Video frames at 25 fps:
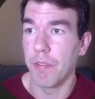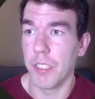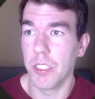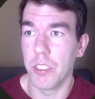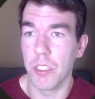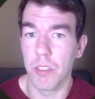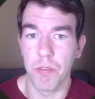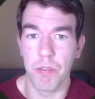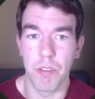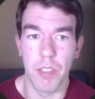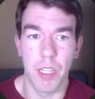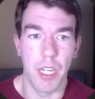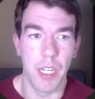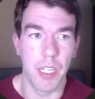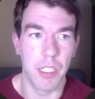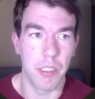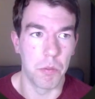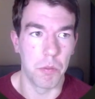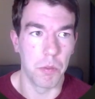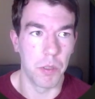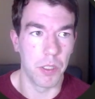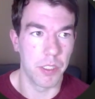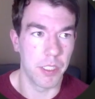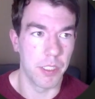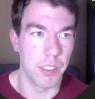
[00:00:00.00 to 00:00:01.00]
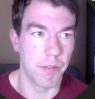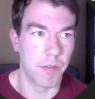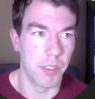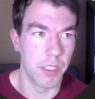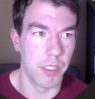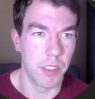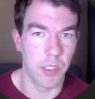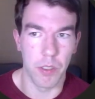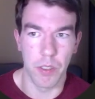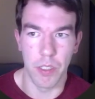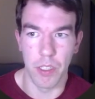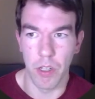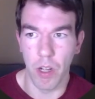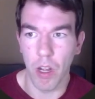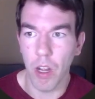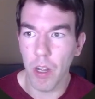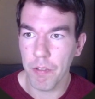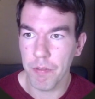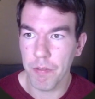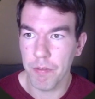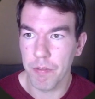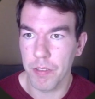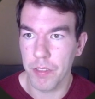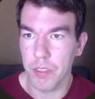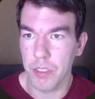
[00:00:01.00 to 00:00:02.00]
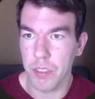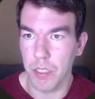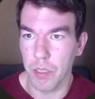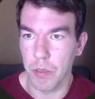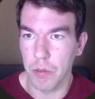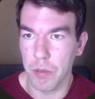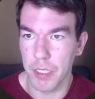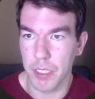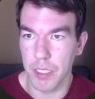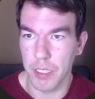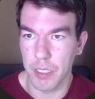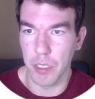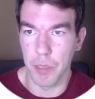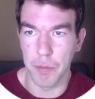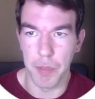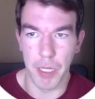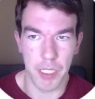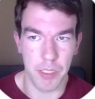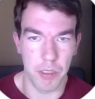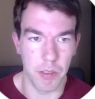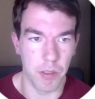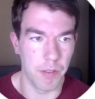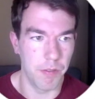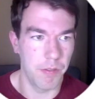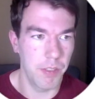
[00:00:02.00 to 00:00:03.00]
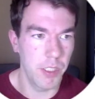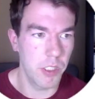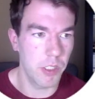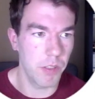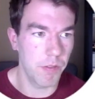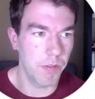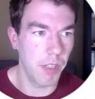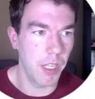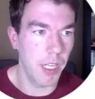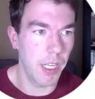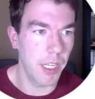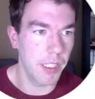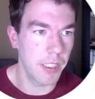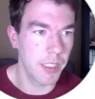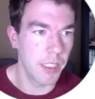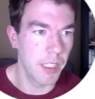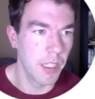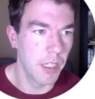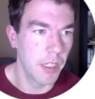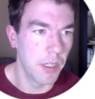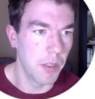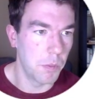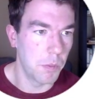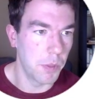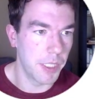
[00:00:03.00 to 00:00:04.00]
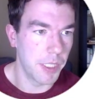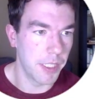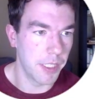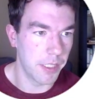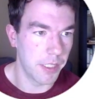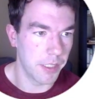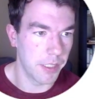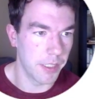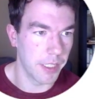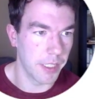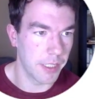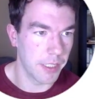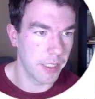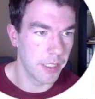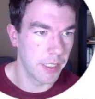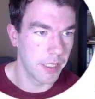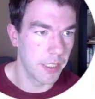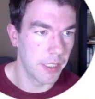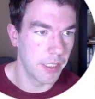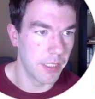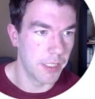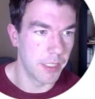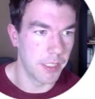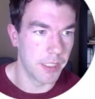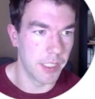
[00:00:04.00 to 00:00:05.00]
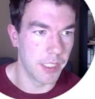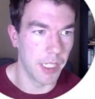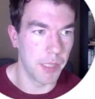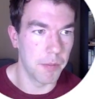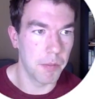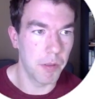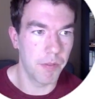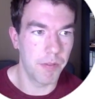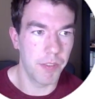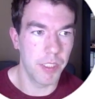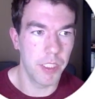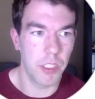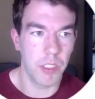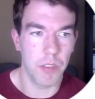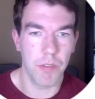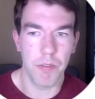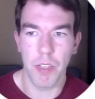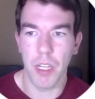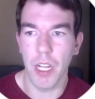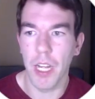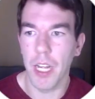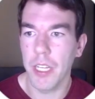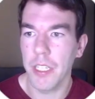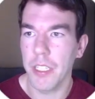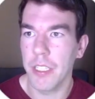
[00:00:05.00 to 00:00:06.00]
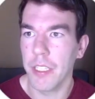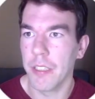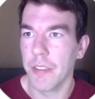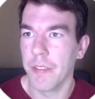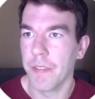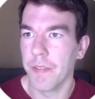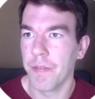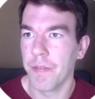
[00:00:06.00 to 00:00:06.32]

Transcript: feature flag works if we turn it off. So we go back to our feature flag, we can click disable feature flag.